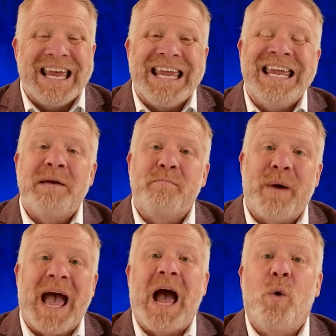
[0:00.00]
He
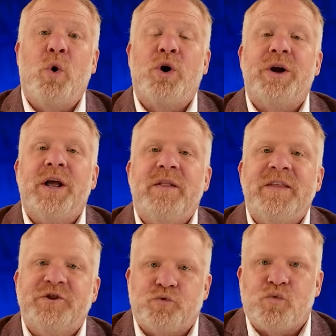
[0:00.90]
empowered
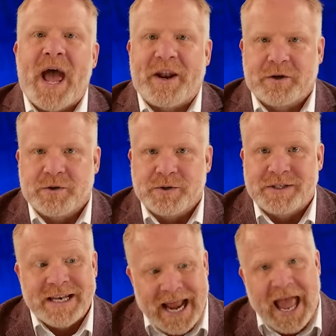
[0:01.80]
these
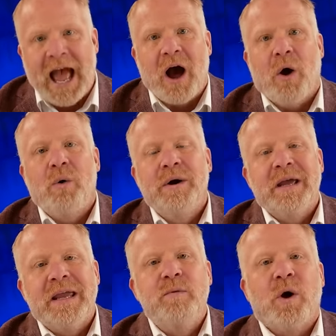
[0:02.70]
radicals, and now
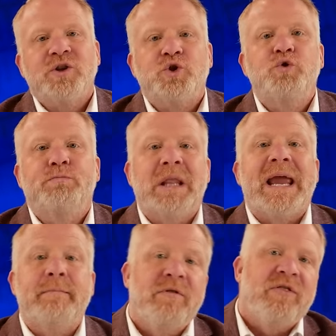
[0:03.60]
he wants to
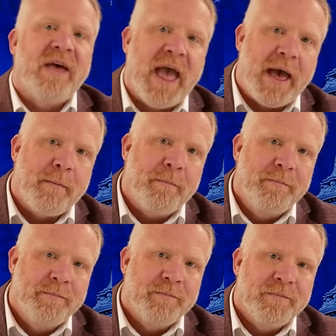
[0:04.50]
blame
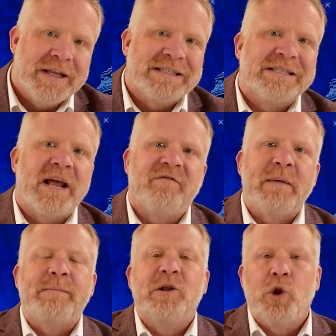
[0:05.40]
them instead of
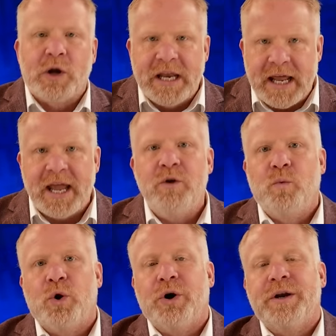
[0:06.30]
maybe looking
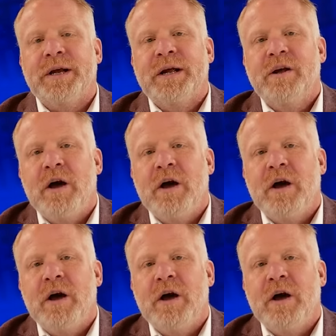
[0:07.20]
inward